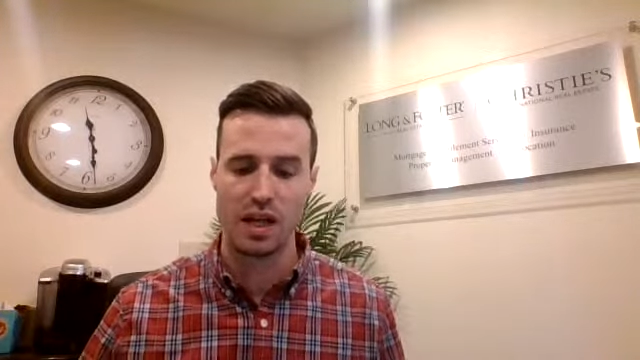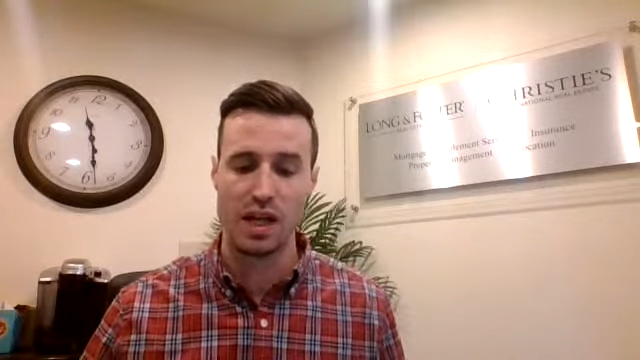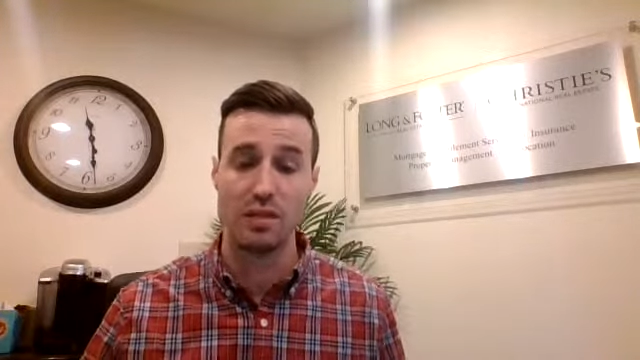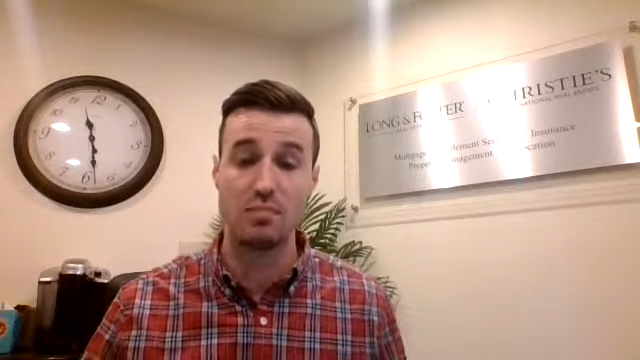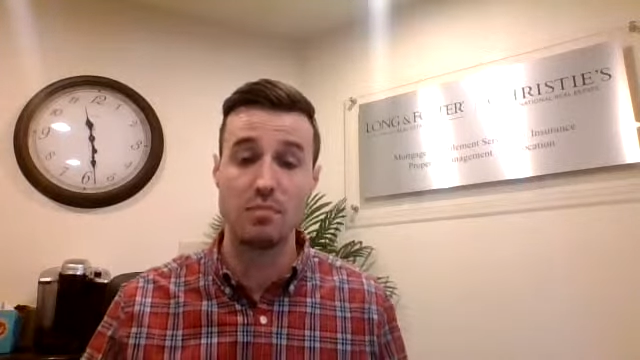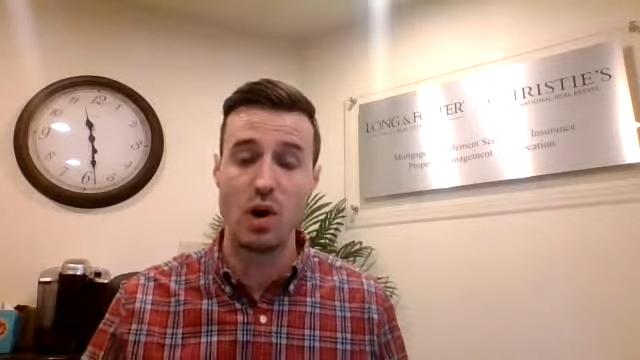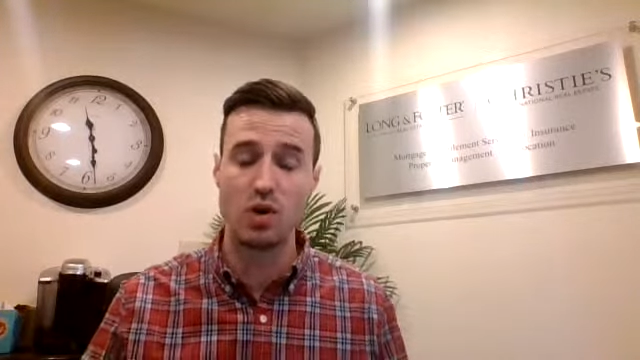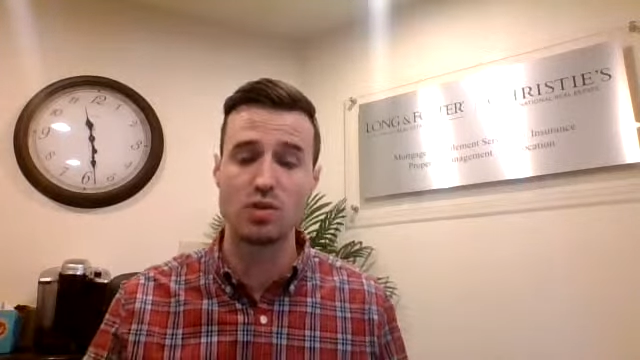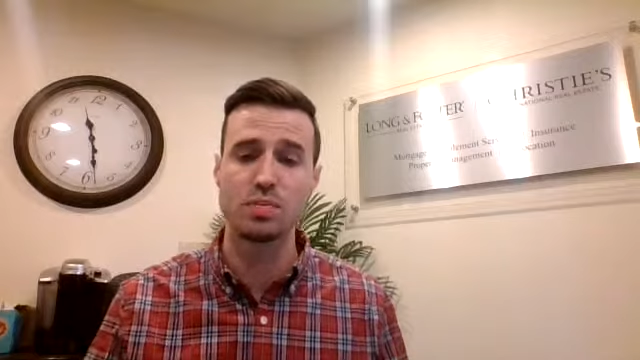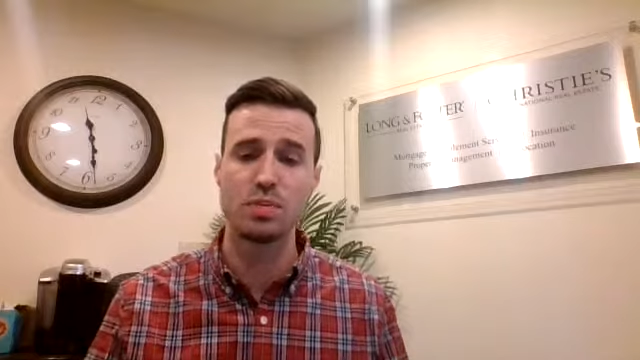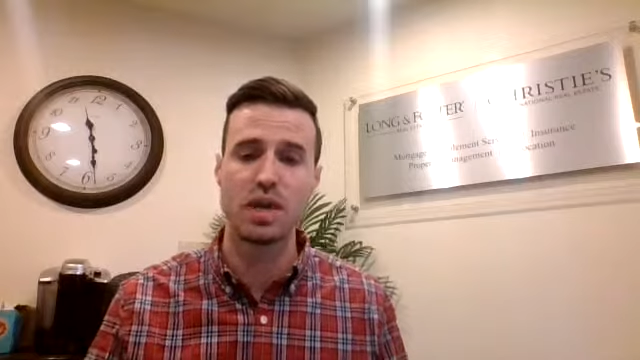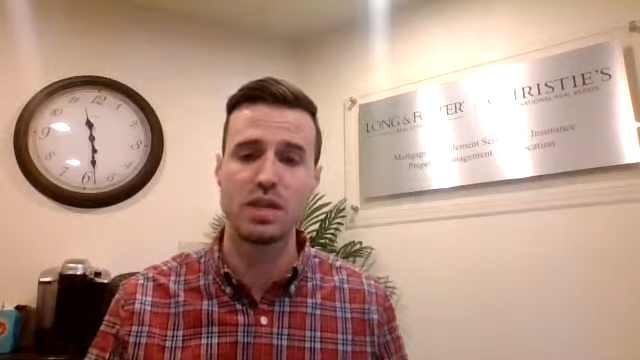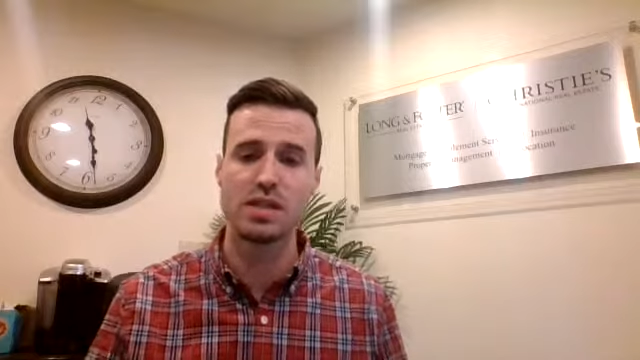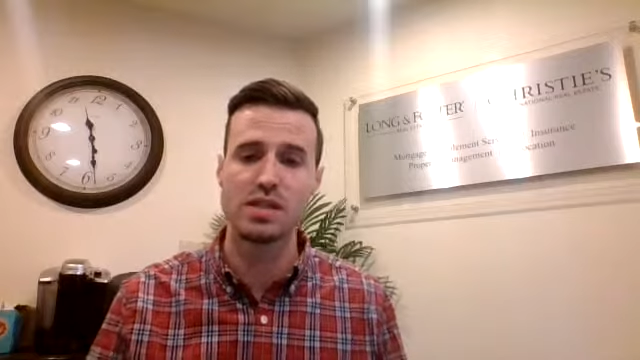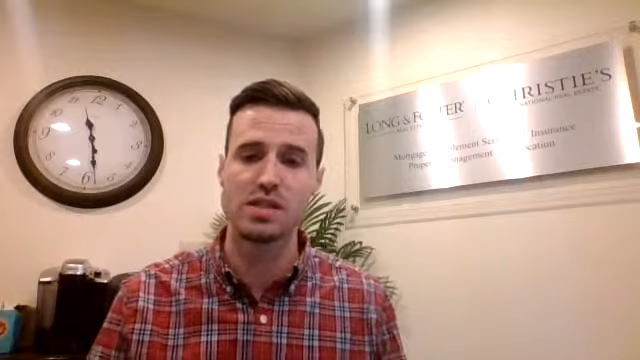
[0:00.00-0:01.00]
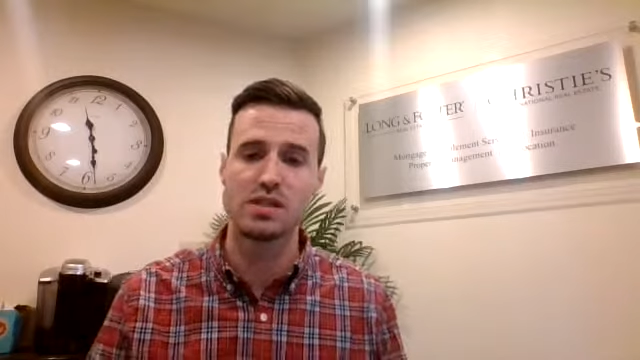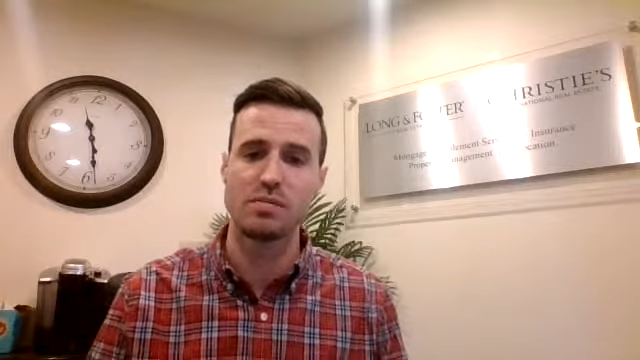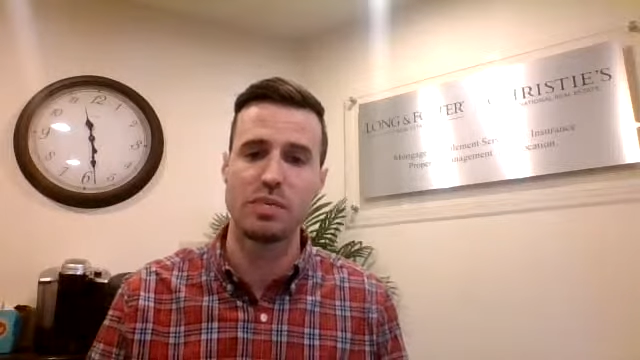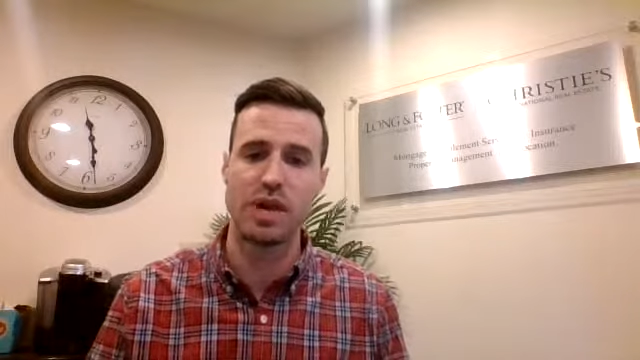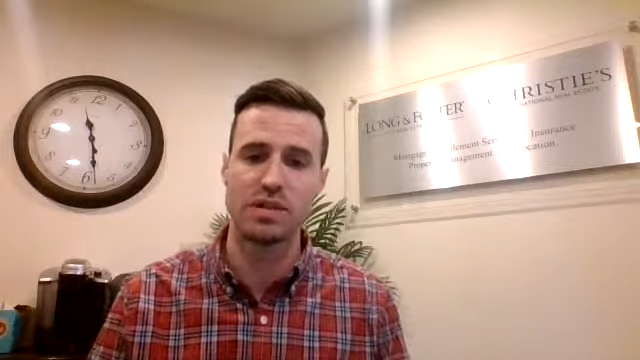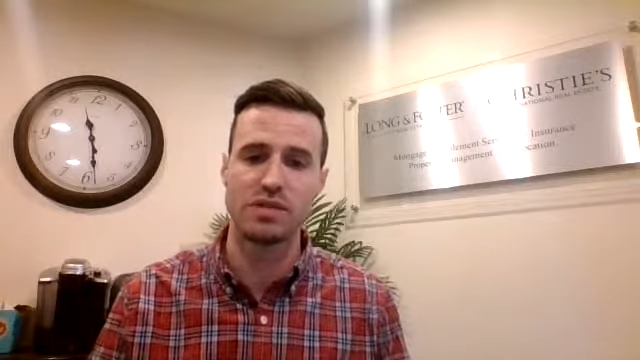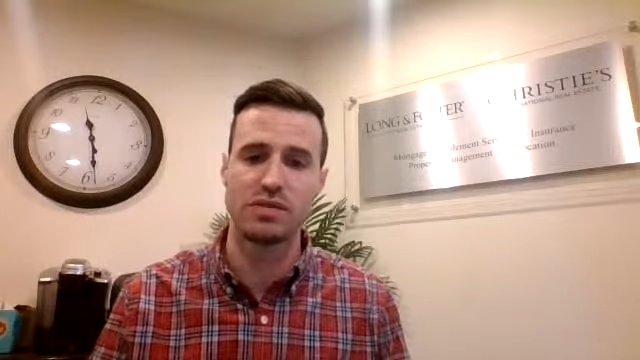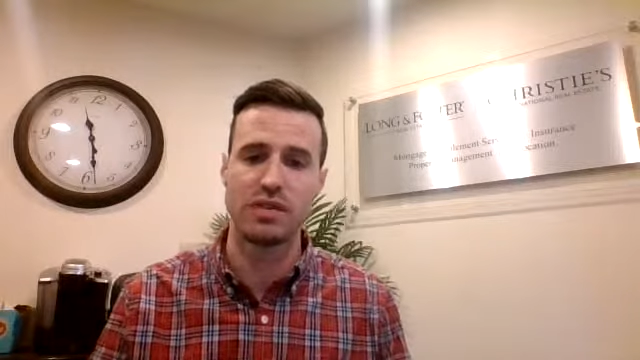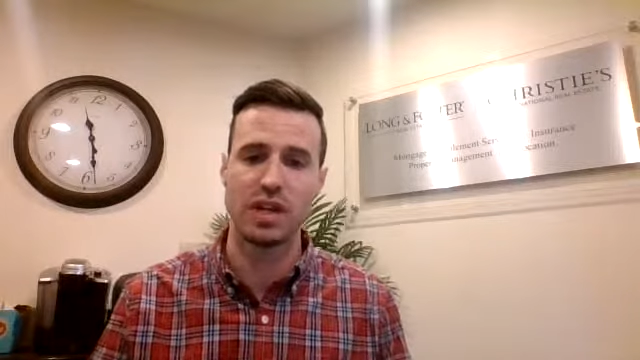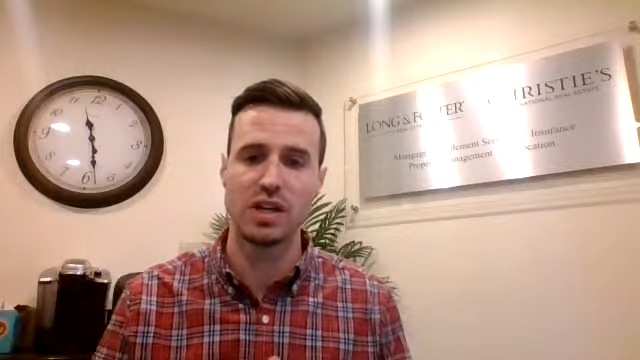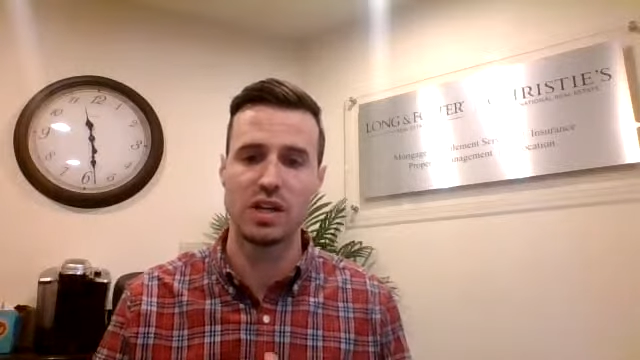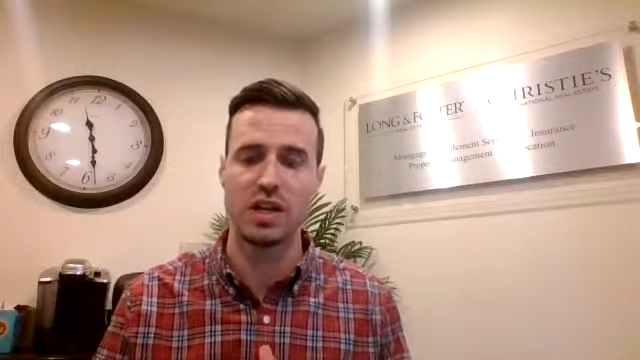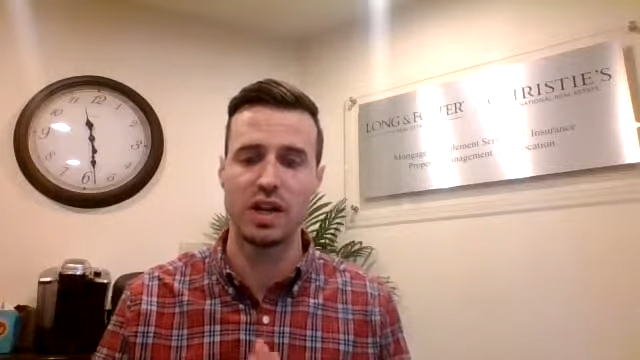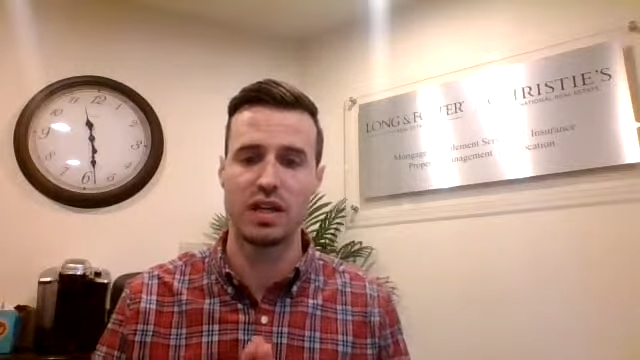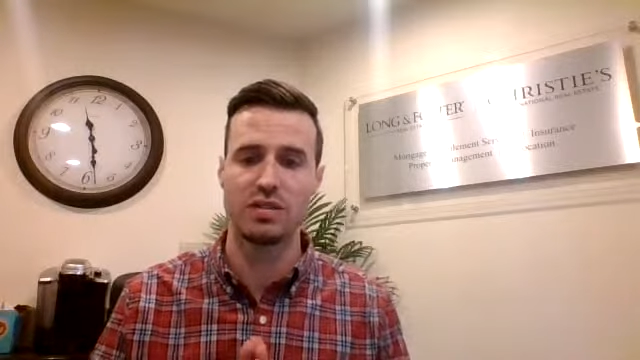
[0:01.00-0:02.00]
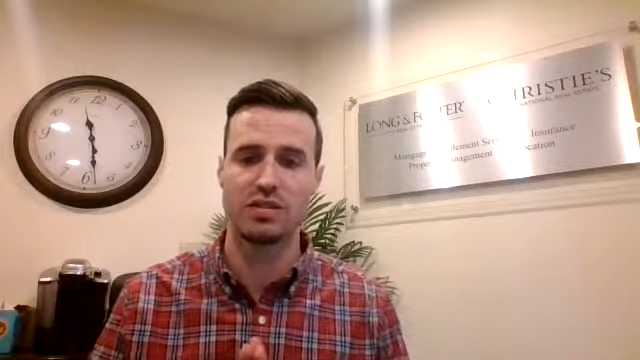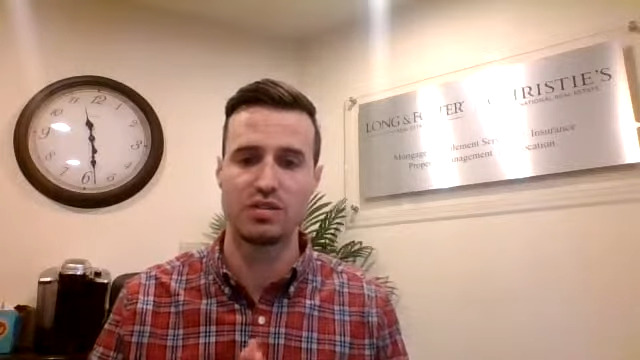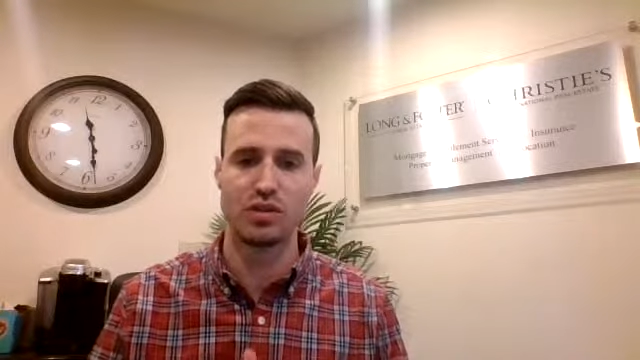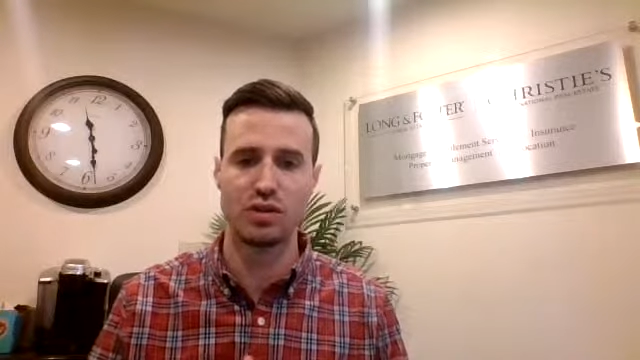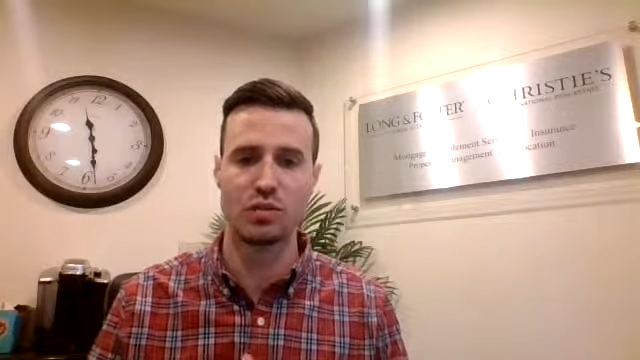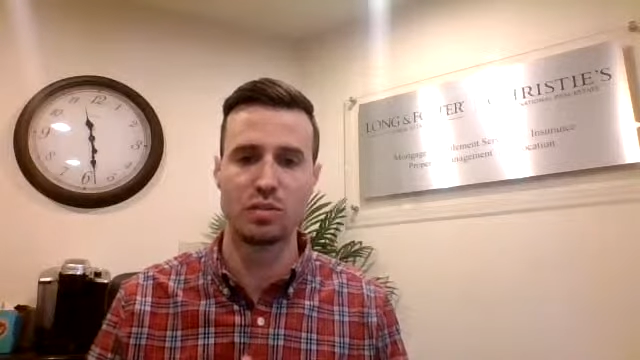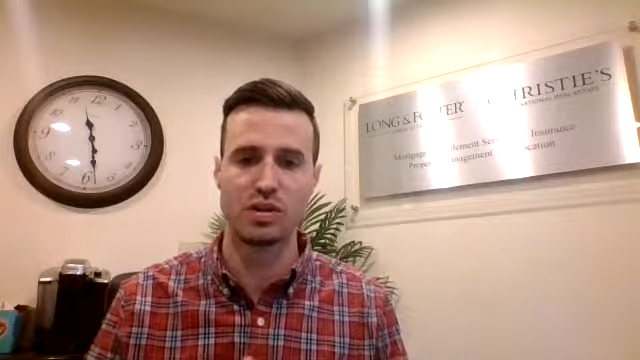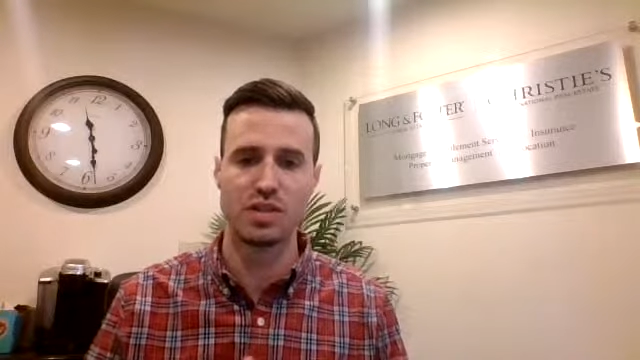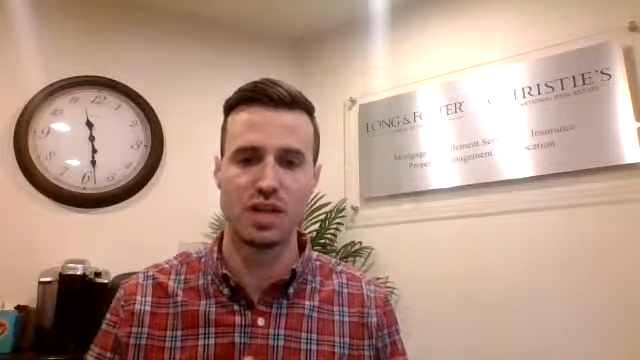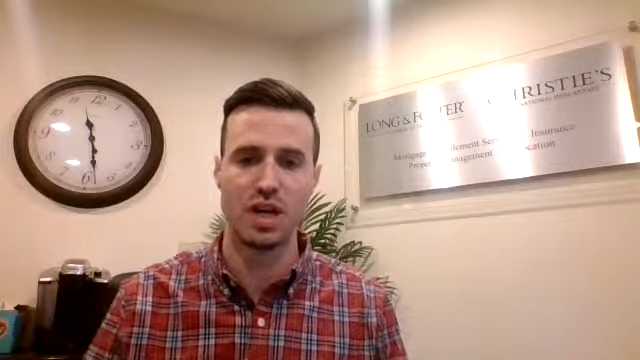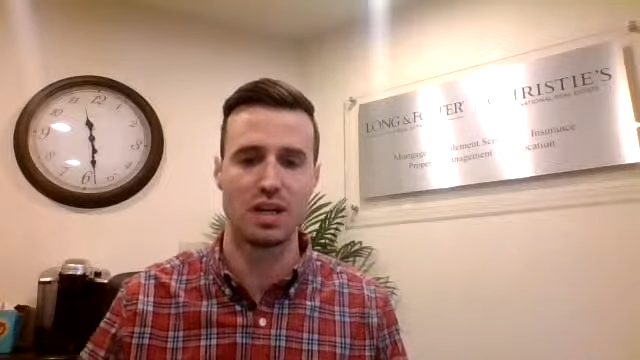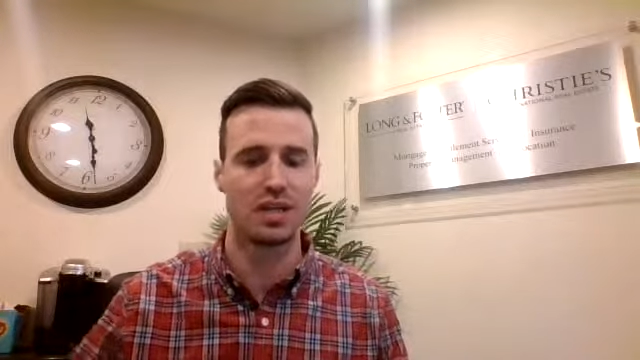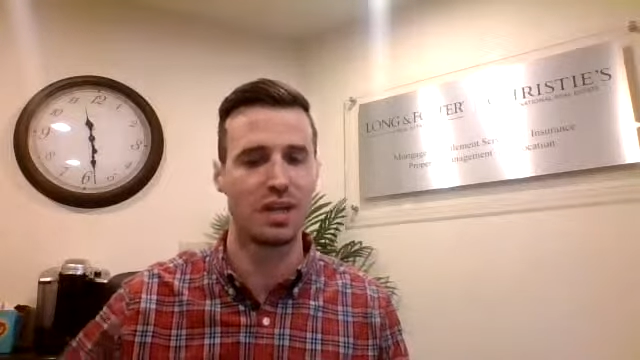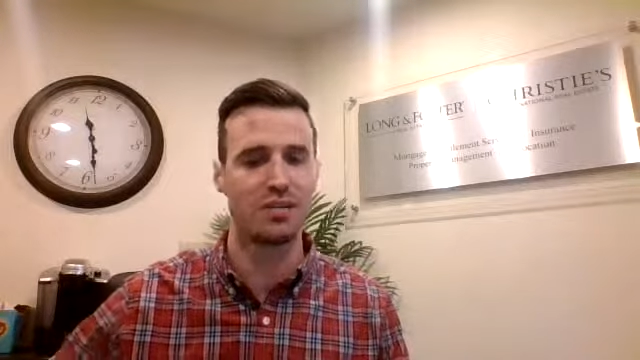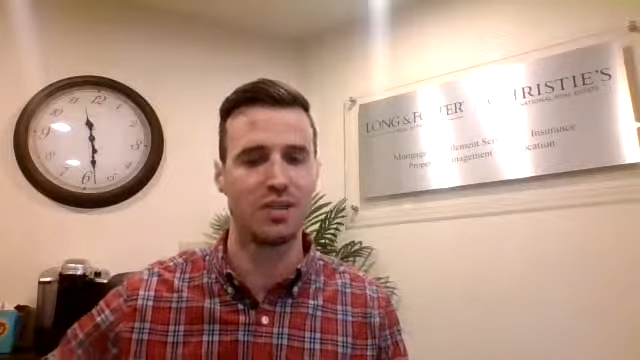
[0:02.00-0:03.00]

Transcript: In most places in Pennsylvania, it's 2%.